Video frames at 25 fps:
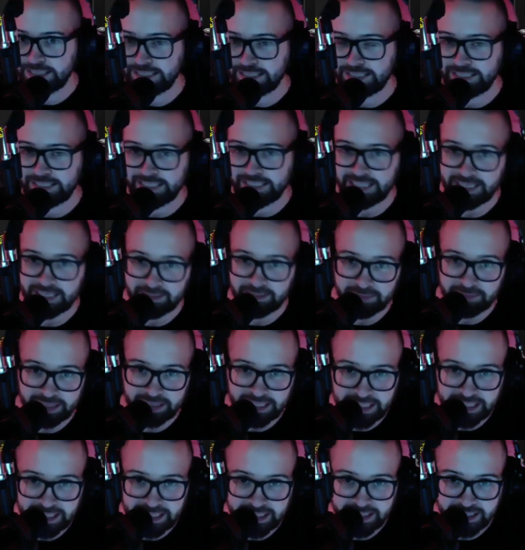
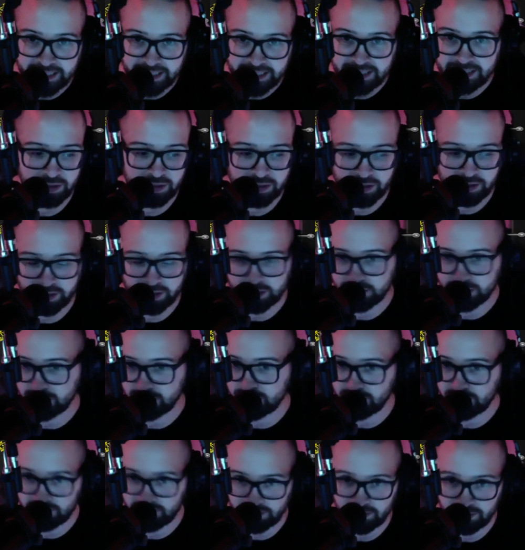DMT targets
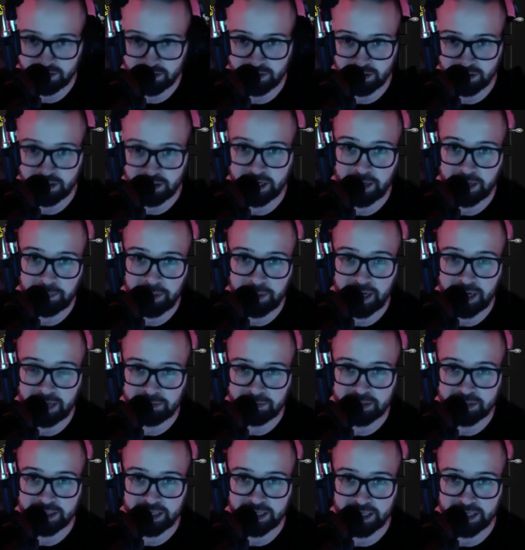hip-hop
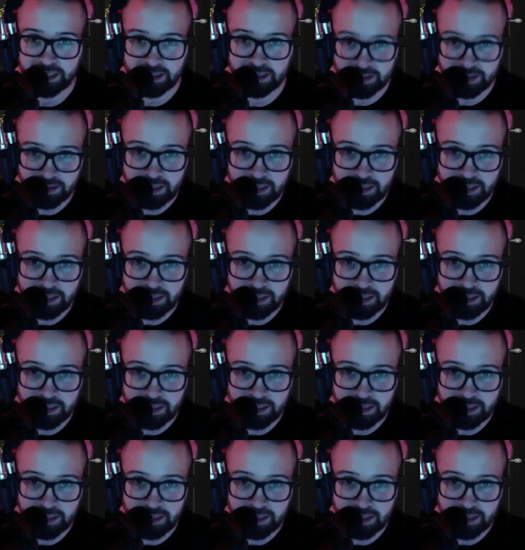today,